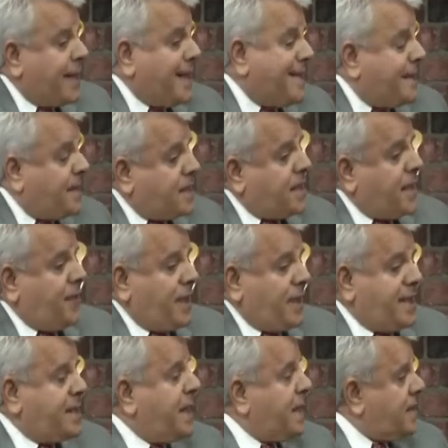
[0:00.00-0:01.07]

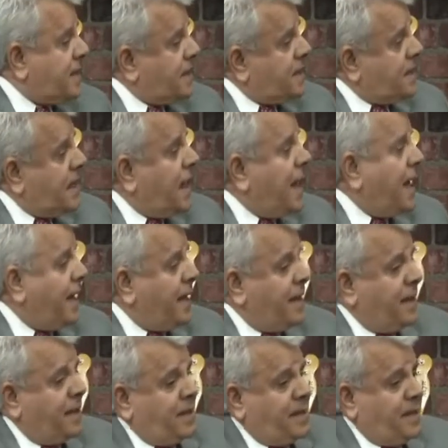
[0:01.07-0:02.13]
1976,
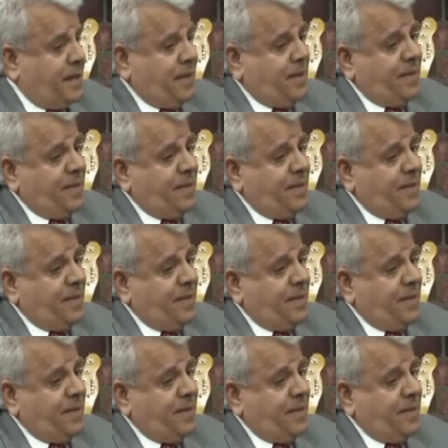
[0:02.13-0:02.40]
and